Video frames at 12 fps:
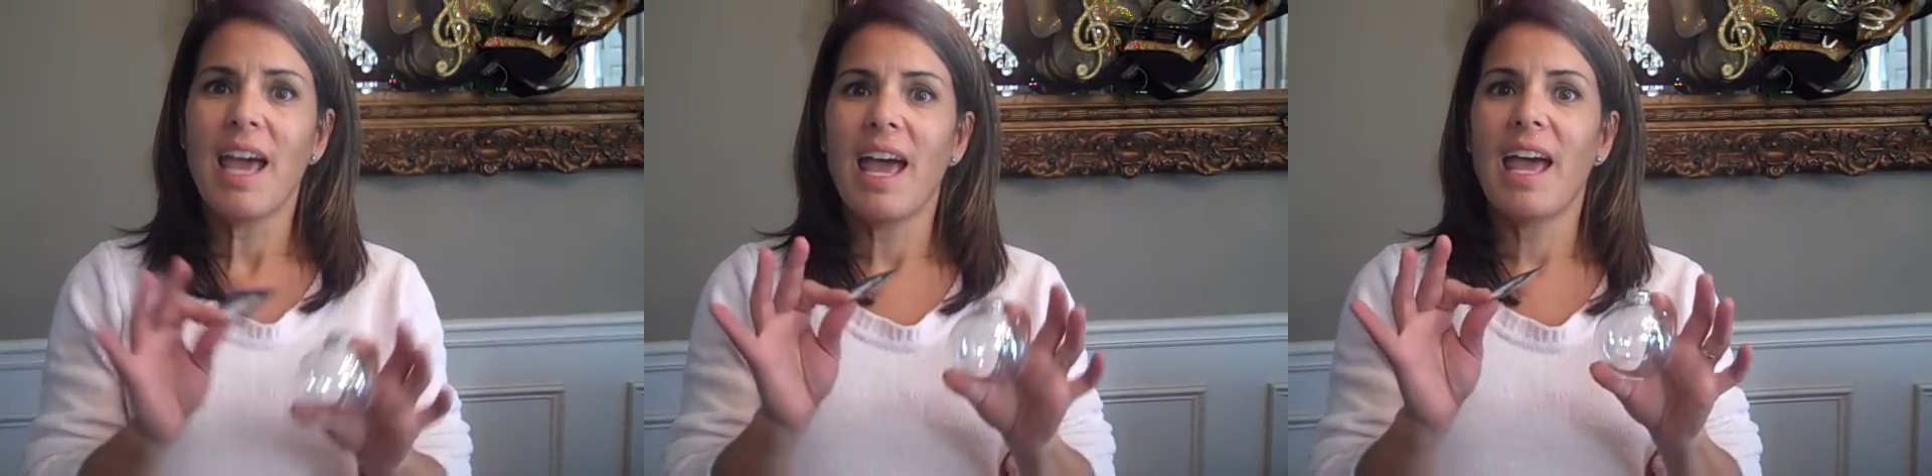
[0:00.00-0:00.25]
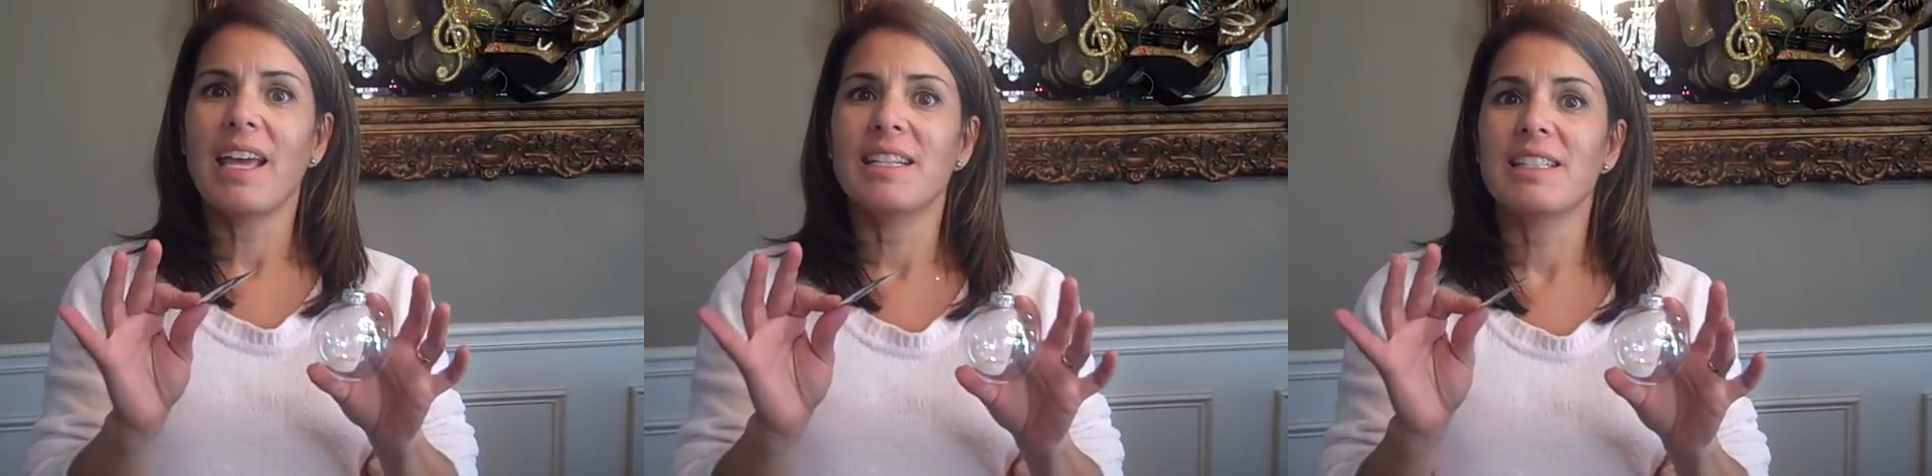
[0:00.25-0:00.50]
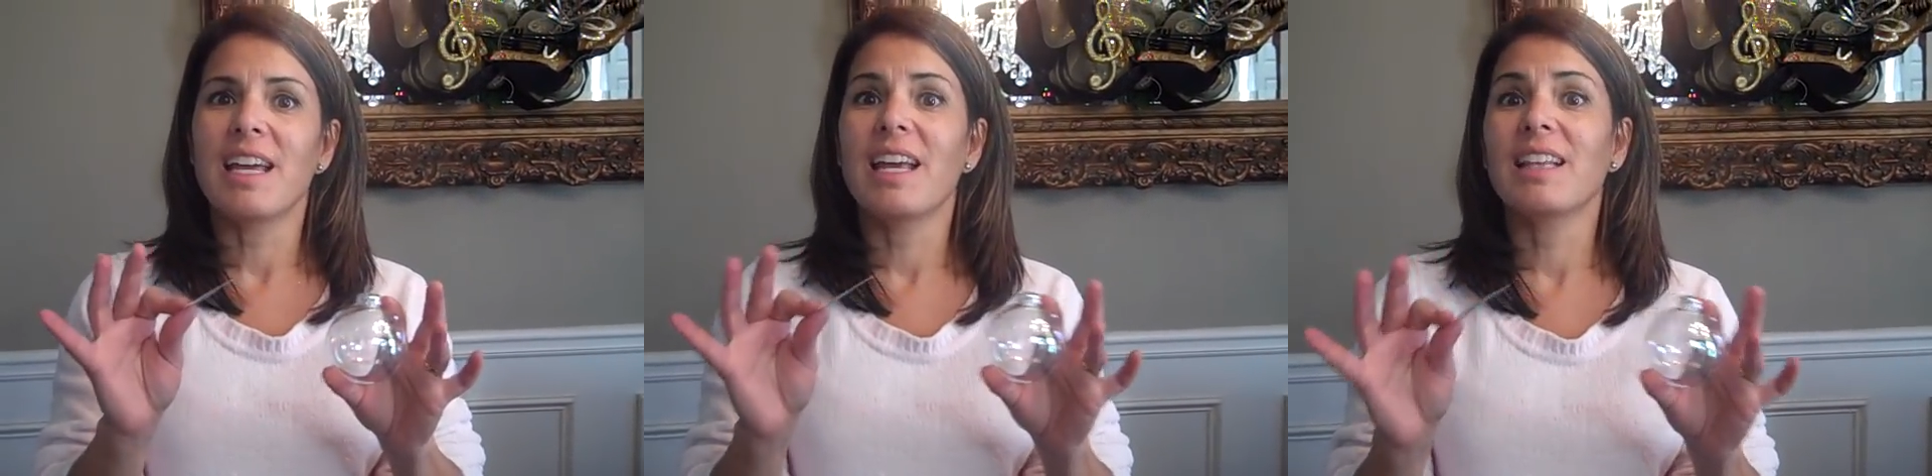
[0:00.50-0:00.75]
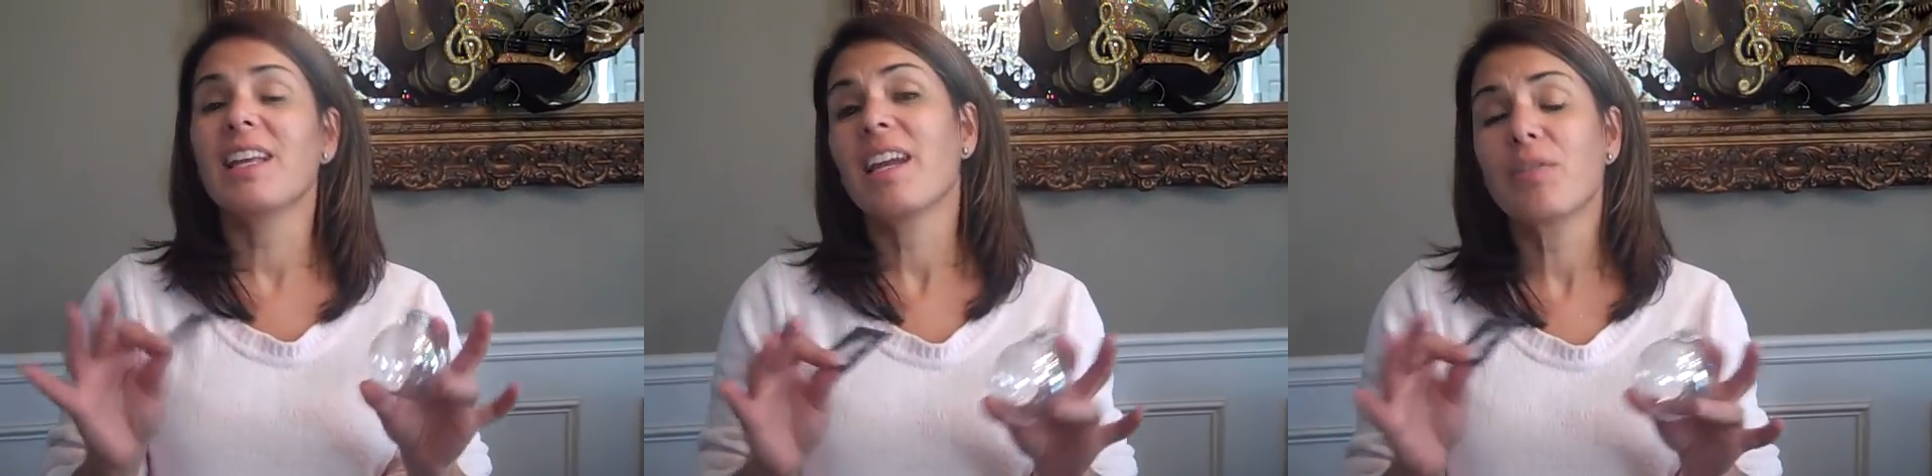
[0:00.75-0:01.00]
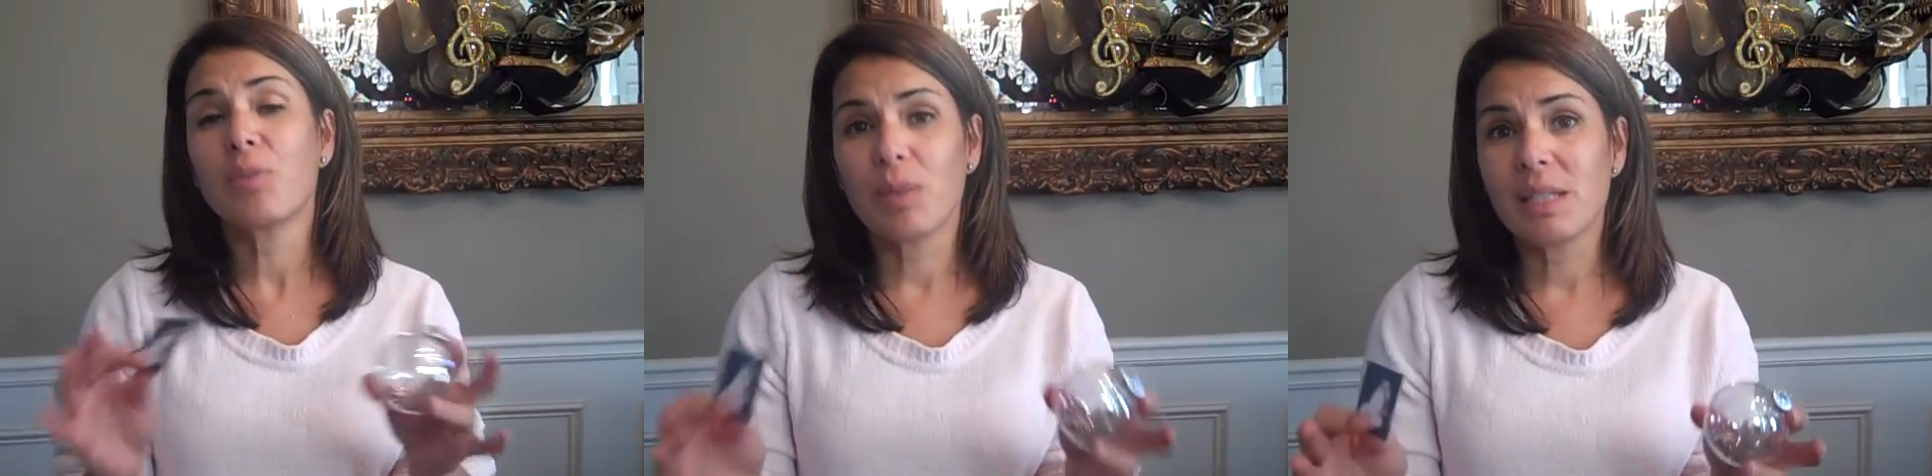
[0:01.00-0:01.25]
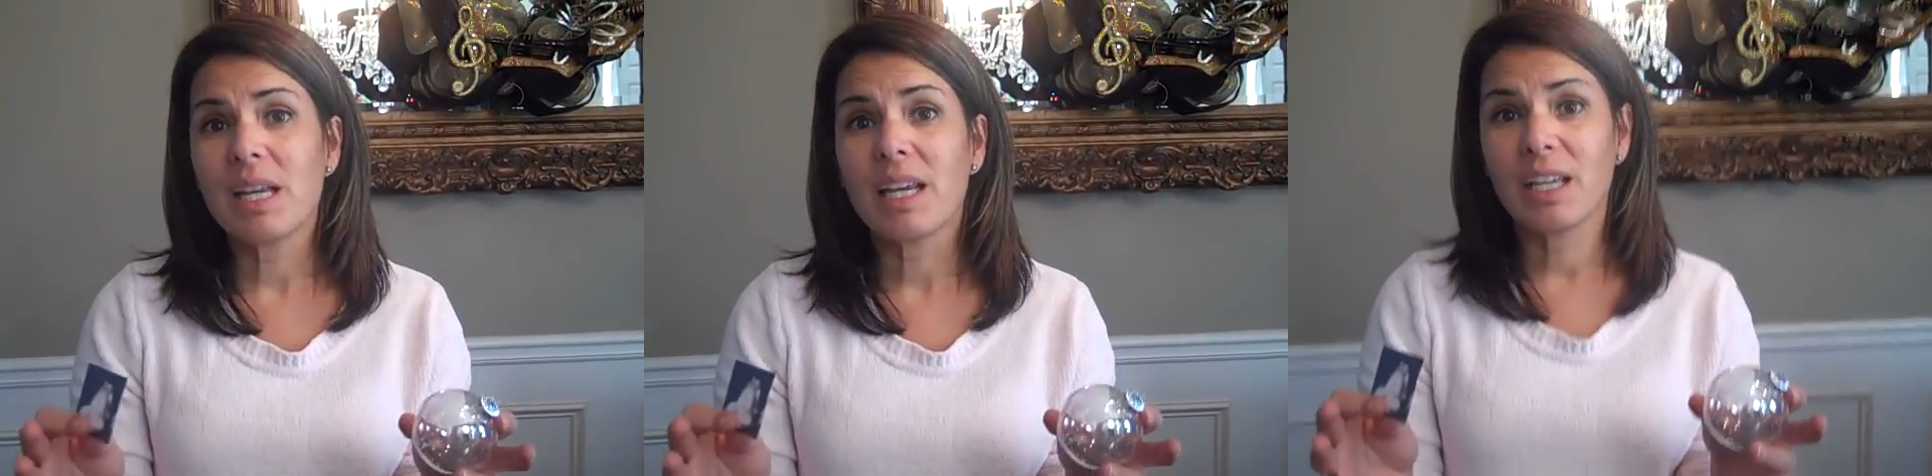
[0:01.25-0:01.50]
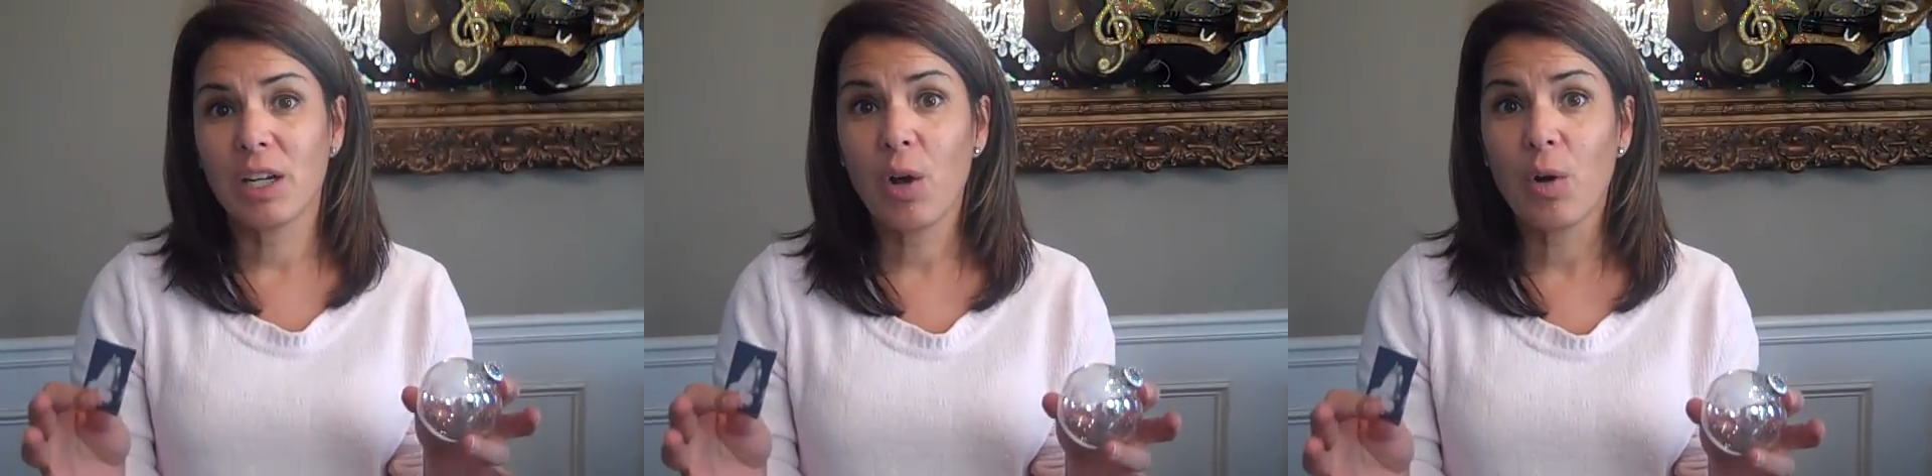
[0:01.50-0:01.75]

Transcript: and let everyone take it